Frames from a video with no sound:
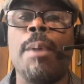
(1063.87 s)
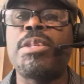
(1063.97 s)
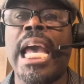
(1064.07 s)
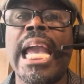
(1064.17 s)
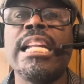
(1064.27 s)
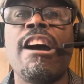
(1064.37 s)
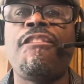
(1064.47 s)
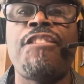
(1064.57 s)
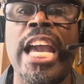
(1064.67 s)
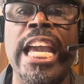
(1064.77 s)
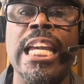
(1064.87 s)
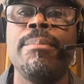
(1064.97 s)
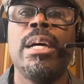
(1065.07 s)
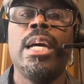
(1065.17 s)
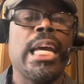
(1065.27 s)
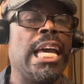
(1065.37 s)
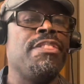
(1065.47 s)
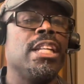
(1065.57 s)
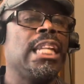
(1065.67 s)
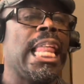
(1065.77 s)
obtain her fame in
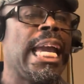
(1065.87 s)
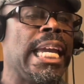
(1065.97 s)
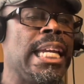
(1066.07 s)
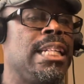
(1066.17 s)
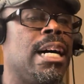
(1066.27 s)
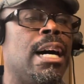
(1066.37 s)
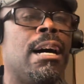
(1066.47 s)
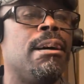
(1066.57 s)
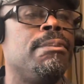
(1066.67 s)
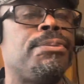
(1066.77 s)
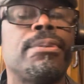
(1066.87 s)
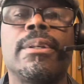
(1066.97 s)
the lane of